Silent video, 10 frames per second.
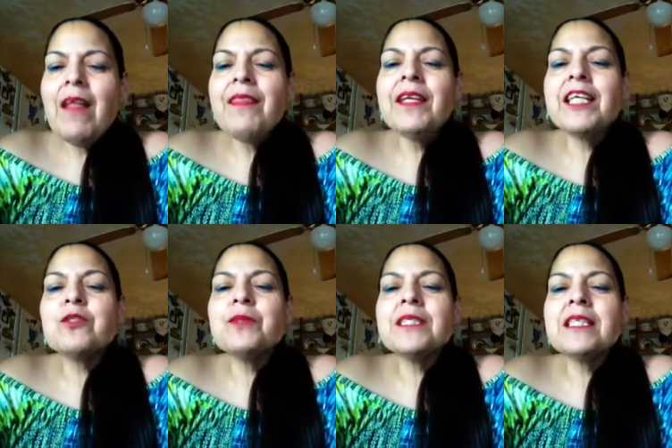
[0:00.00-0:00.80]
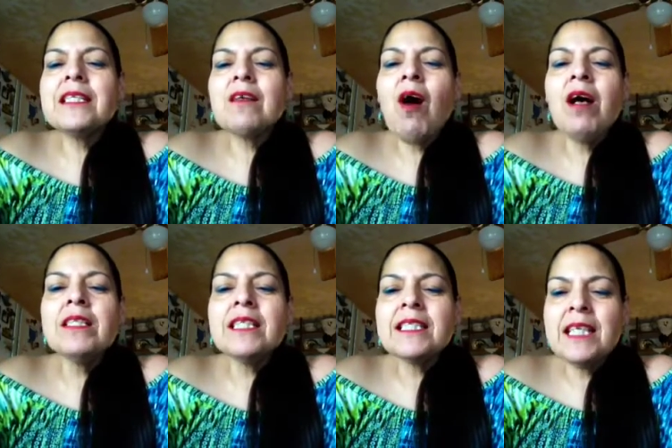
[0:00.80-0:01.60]
The next one says
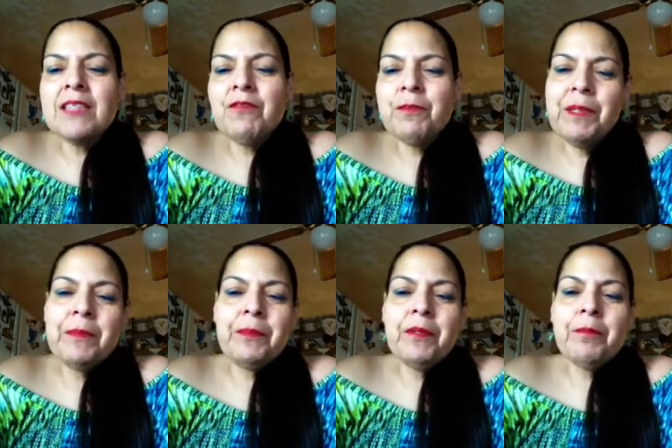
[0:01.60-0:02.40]
All successful people,